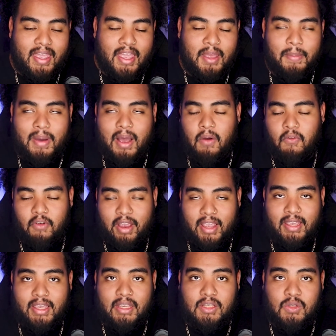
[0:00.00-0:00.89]
In my
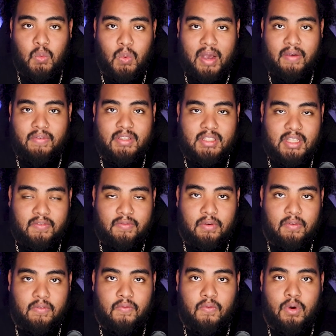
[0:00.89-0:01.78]
rankings, wide
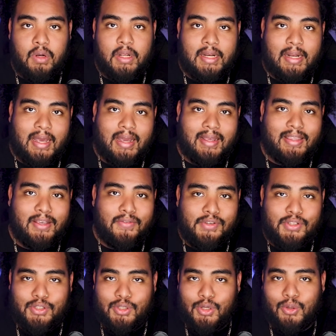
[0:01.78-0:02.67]
receiver 49. There
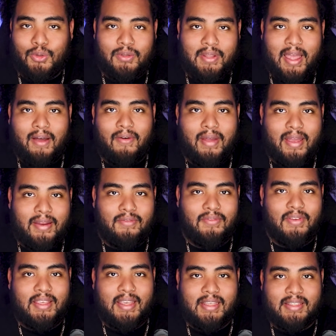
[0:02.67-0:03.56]
is no doubt
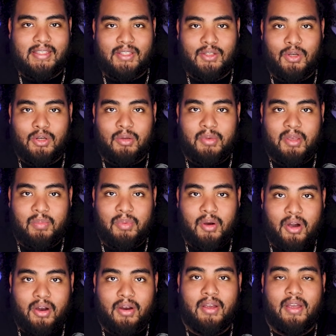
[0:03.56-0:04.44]
NVS is going to be
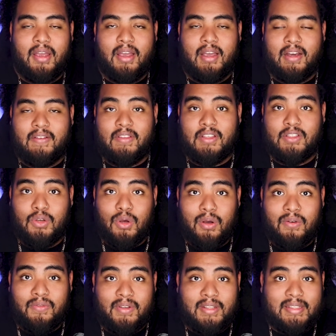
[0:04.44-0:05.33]
part of this
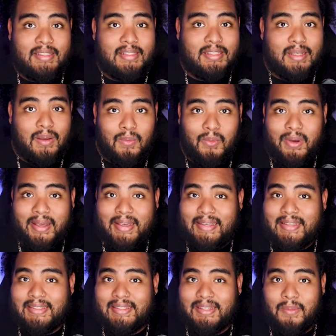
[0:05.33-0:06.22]
offense some
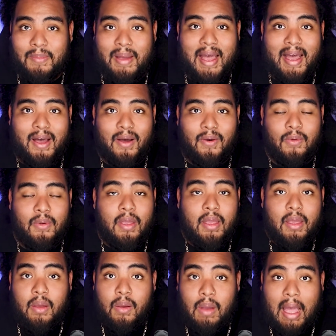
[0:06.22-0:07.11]
way, somehow.
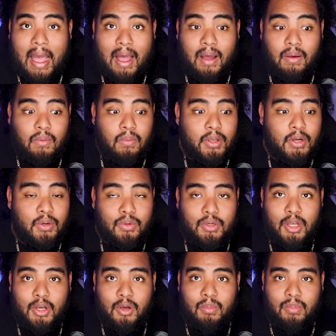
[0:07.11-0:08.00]
How? We
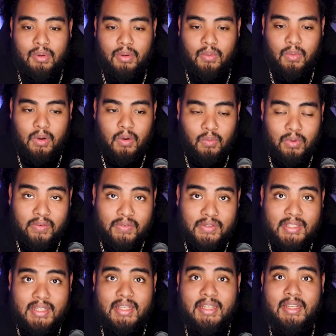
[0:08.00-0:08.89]
don't know. But what we've
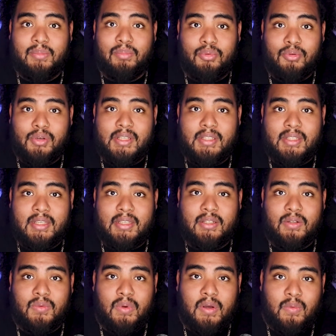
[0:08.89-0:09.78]
seen in
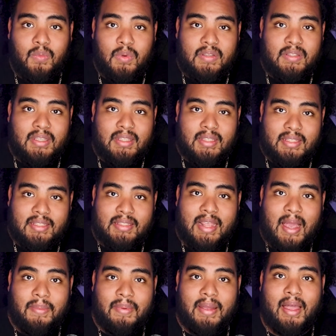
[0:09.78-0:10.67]
preseason and what we've seen the
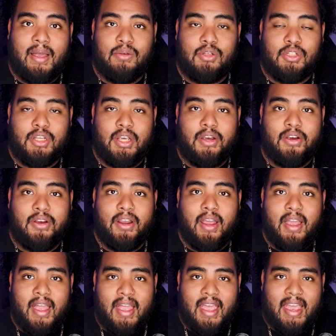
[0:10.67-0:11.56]
snap count share
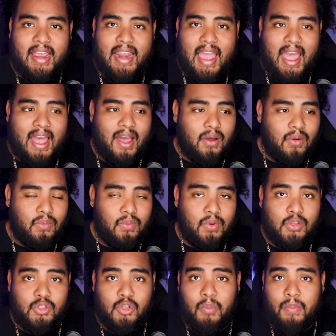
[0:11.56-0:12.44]
and how
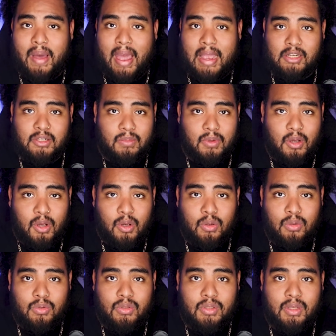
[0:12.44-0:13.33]
we saw Patrick
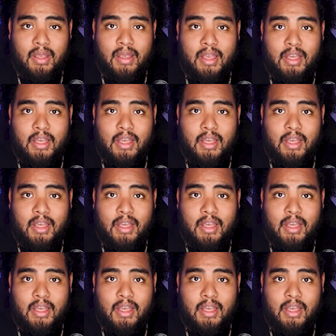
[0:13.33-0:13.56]
Mahomes